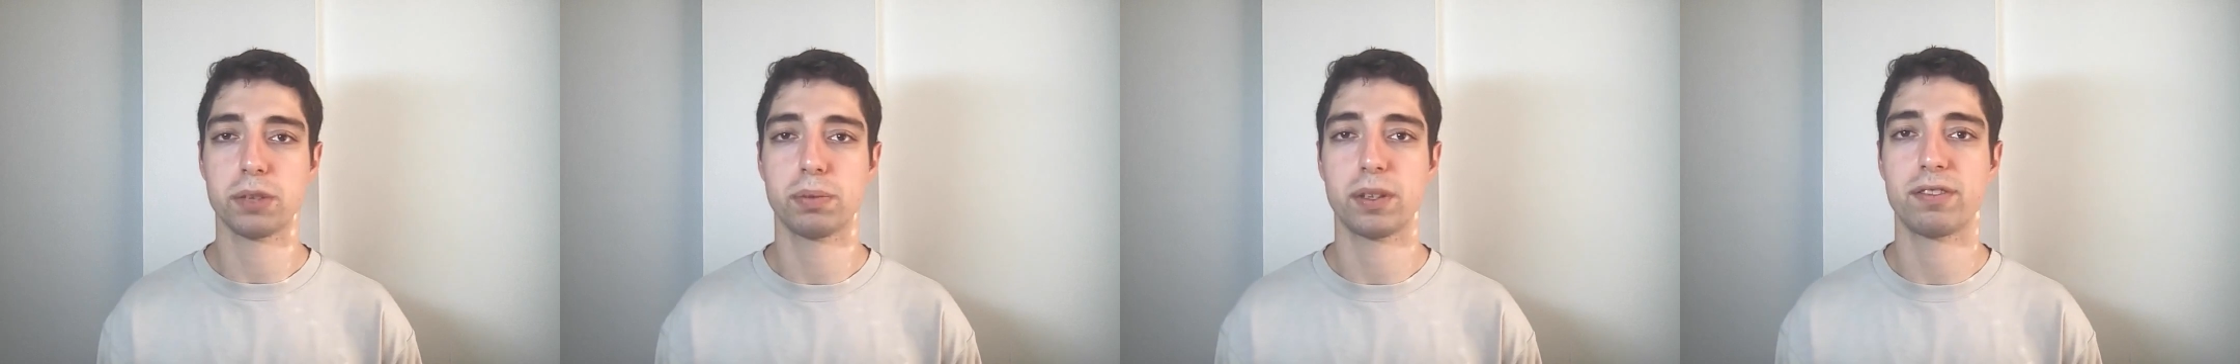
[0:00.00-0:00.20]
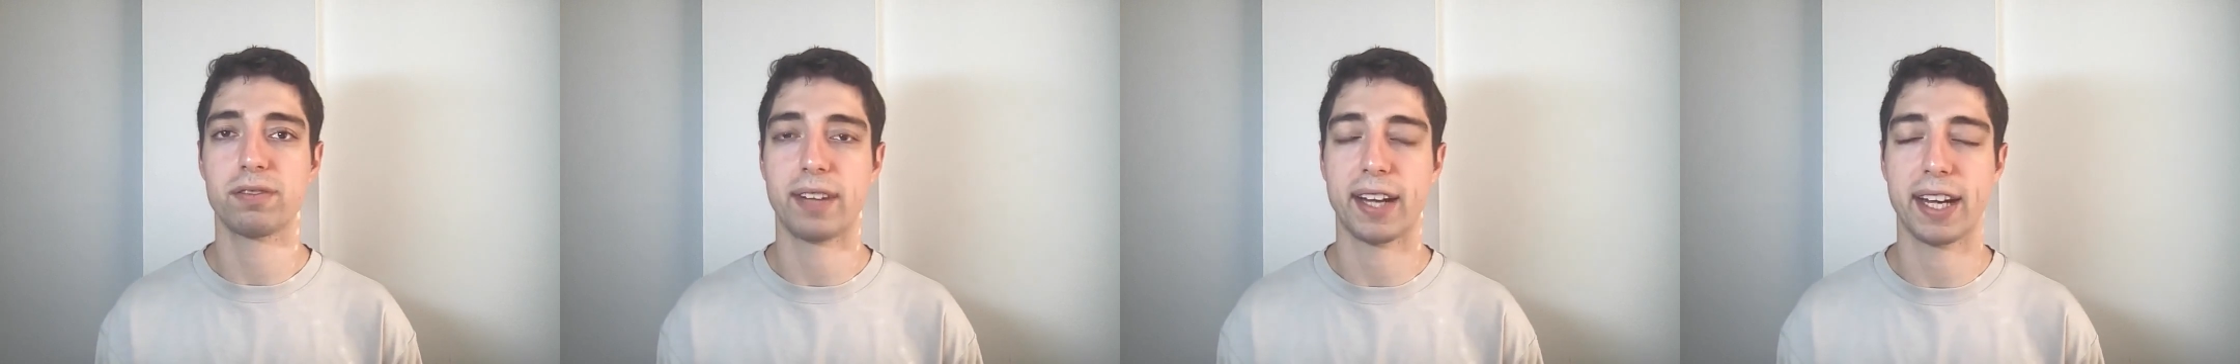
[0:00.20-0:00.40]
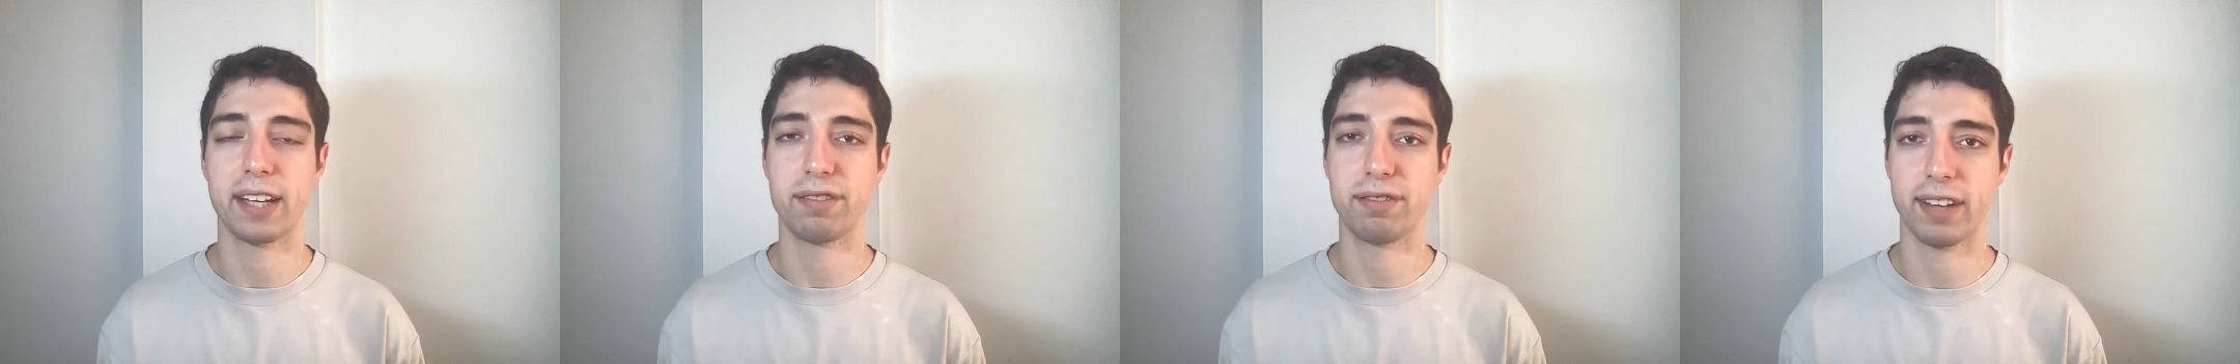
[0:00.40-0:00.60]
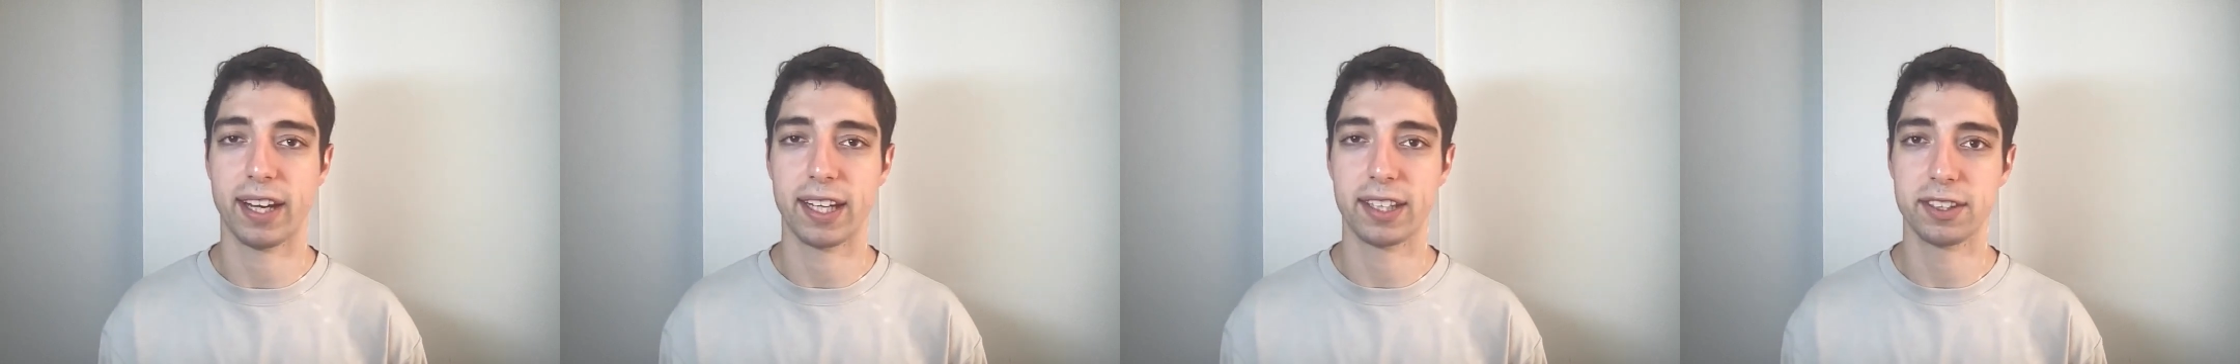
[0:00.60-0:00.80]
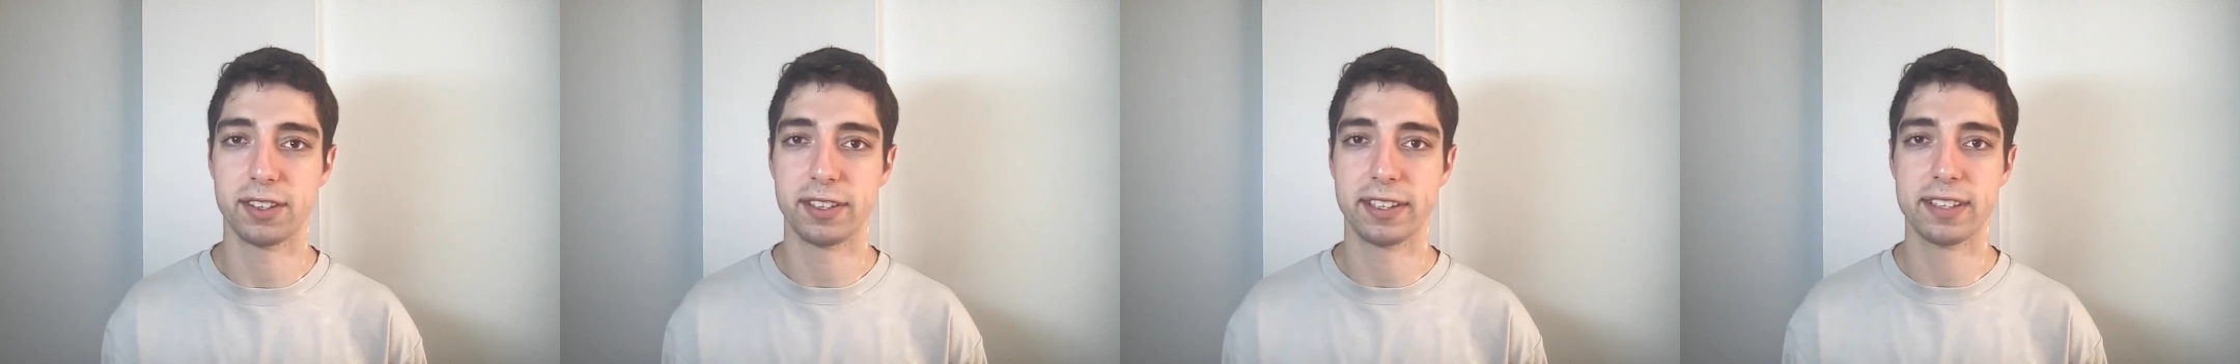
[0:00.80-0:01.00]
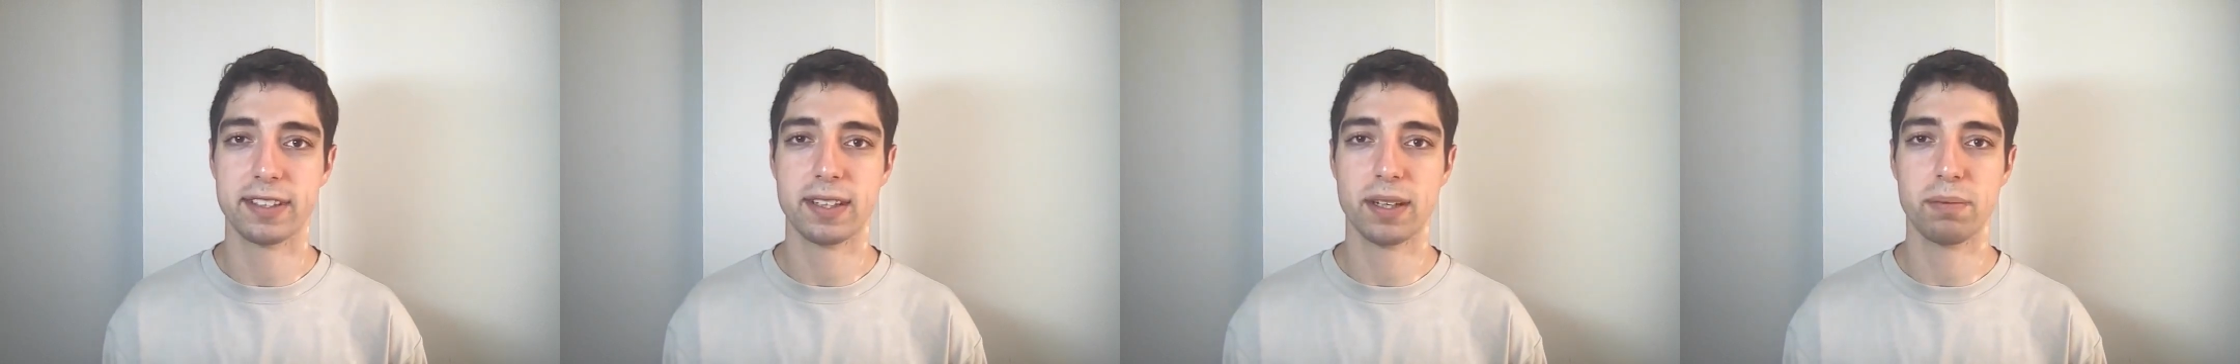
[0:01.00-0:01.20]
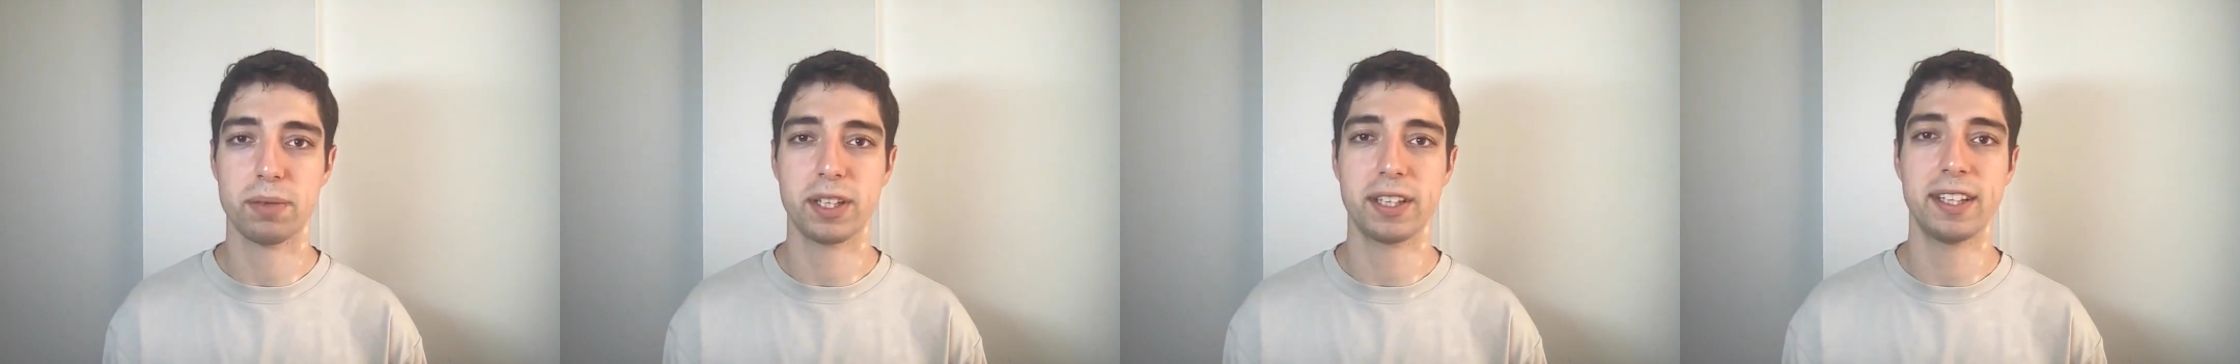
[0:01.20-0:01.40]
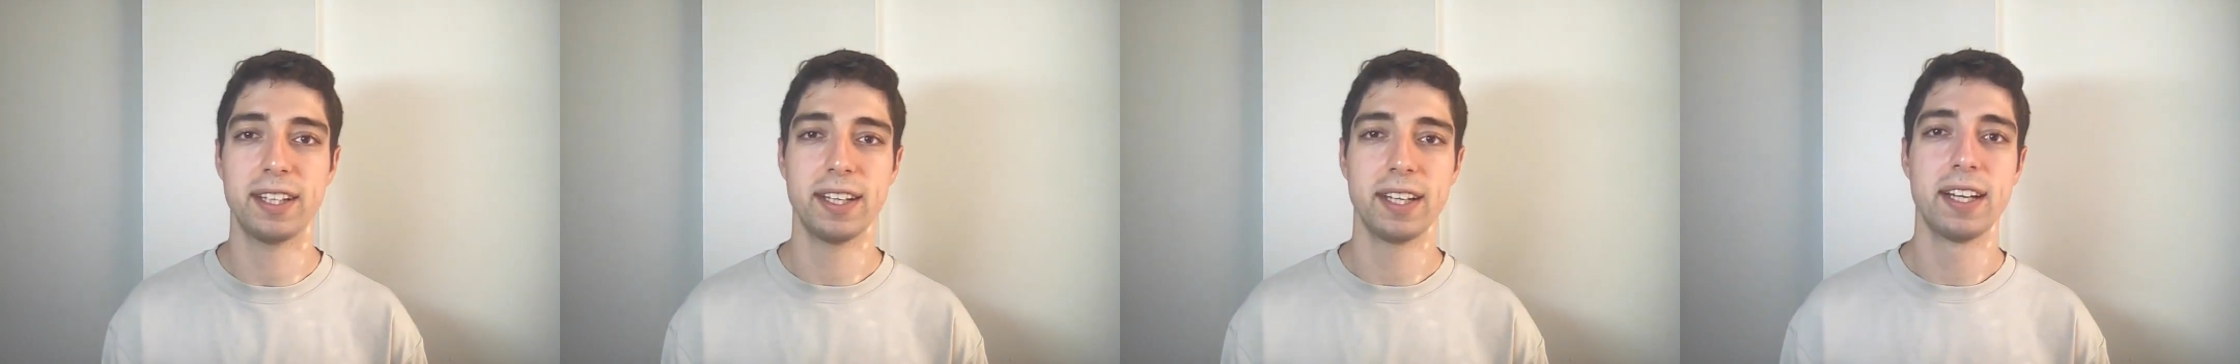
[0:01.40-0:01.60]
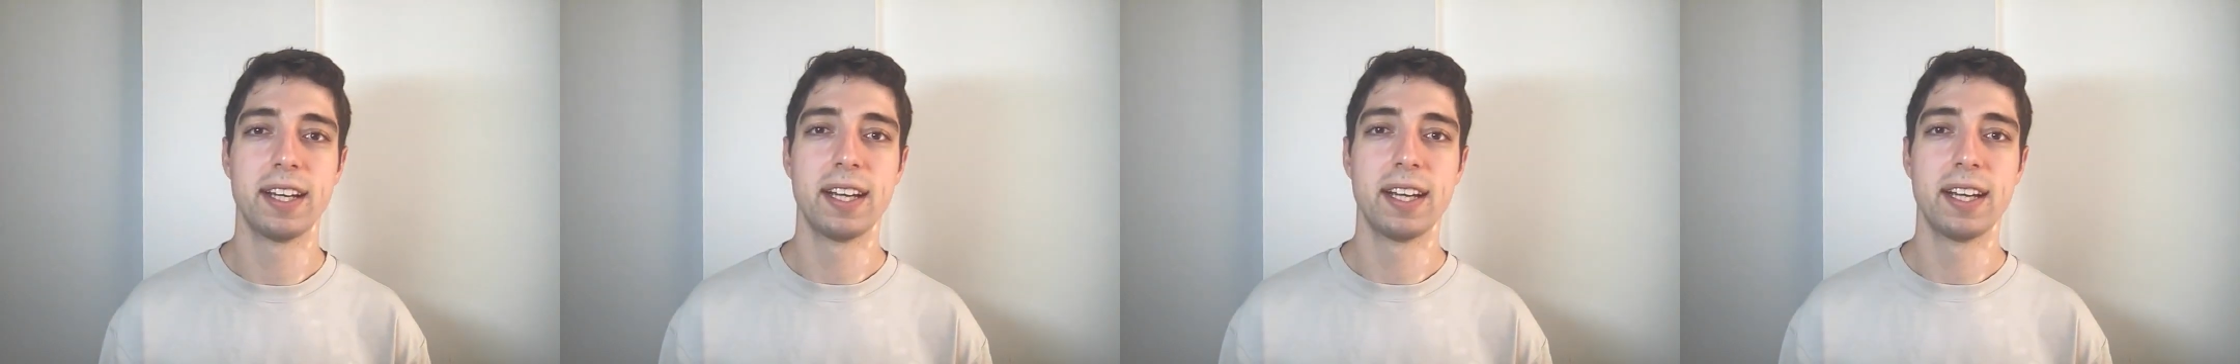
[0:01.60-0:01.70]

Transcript: to provide value to someone